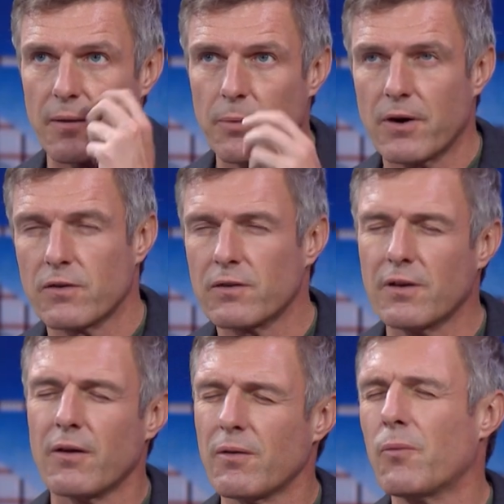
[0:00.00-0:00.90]
Because
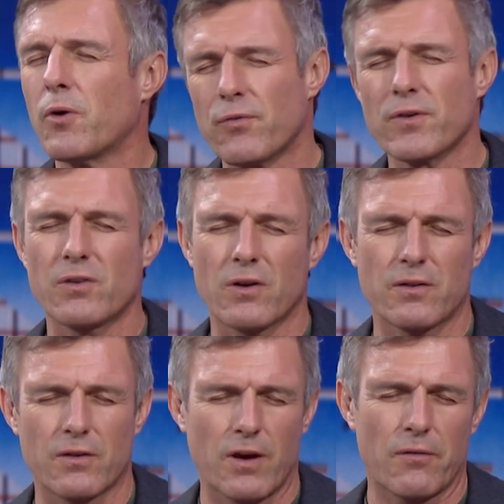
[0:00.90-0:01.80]
you know we often
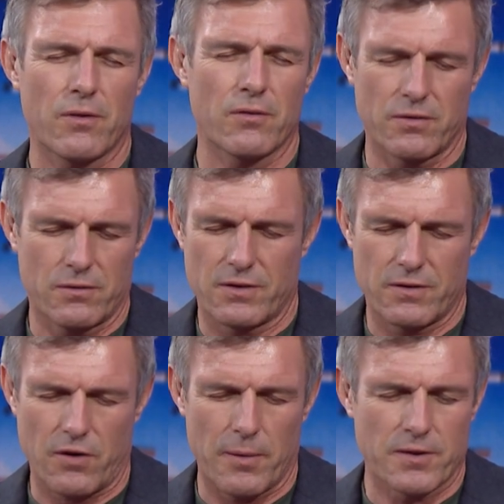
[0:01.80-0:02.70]

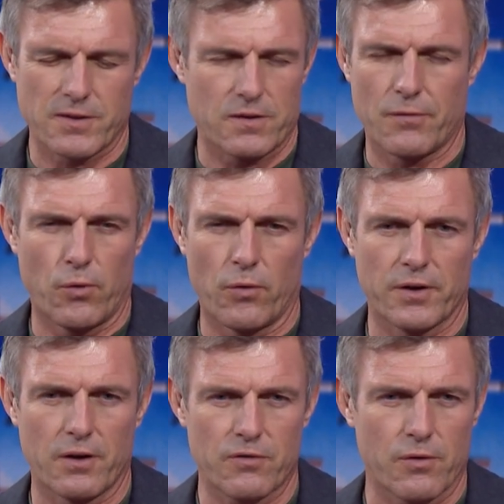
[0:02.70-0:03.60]
describe this as the fourth
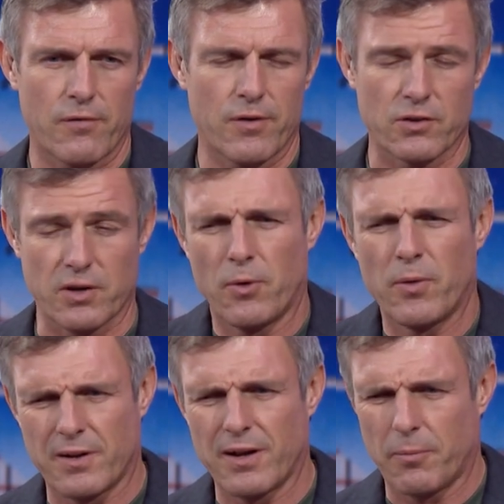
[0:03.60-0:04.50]
industrial revolution. I'm
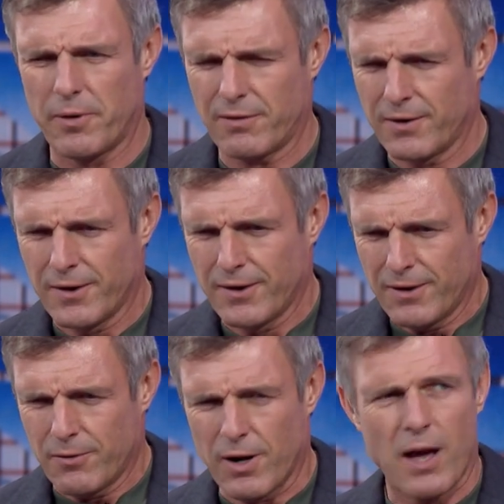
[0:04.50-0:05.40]
always a little bit
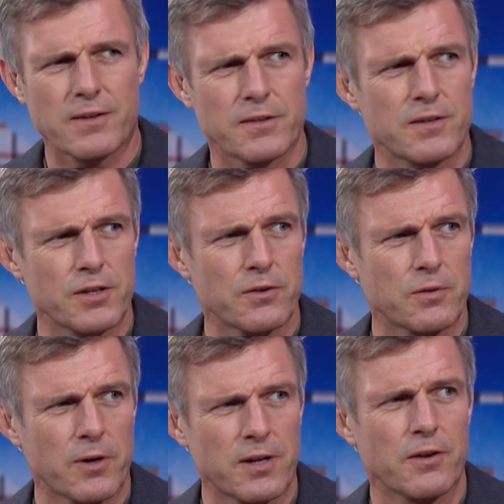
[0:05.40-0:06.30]
reluctant to use
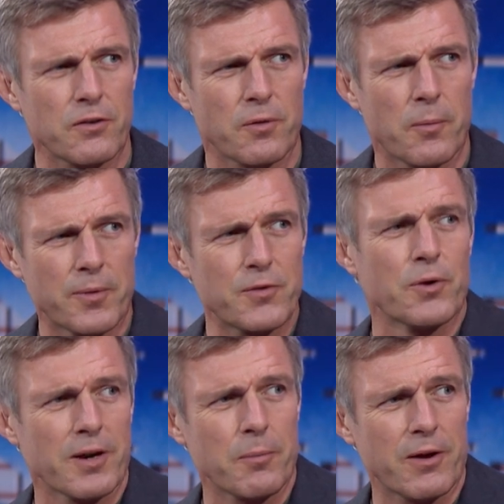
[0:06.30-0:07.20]
the word industrial when we're
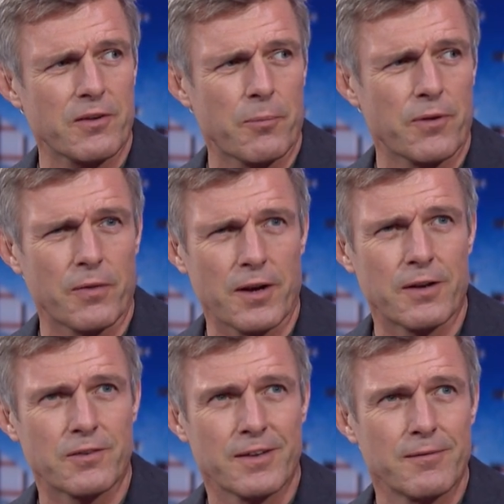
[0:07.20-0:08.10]
talking about something that
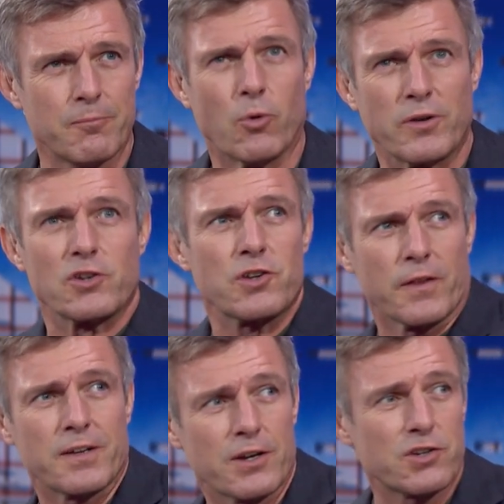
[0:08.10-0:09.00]
is more digital
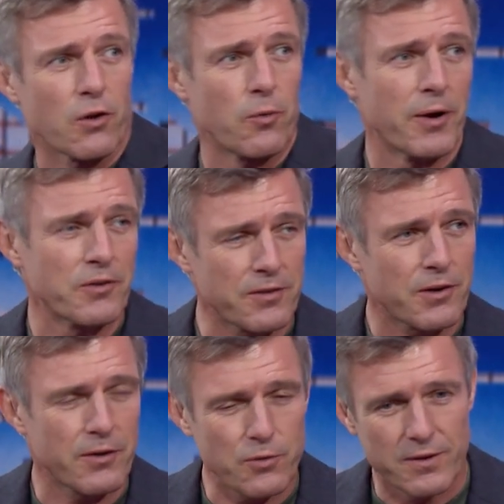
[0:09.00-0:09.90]
than digital almost. It's
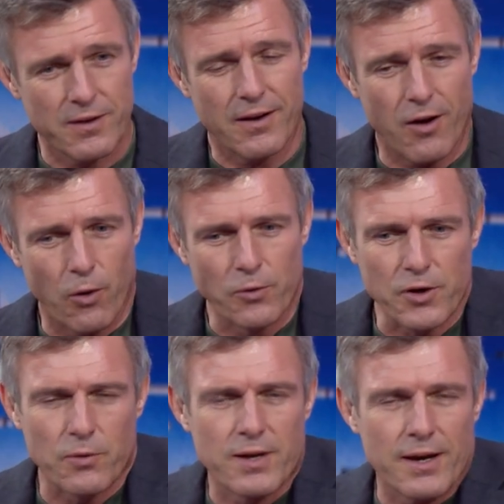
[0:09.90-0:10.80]
going to a whole
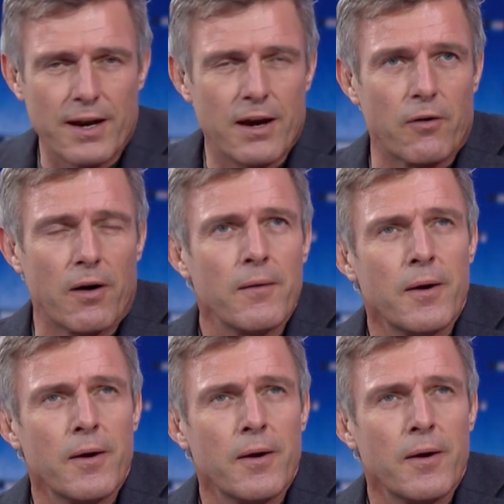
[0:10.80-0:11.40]
new gig era.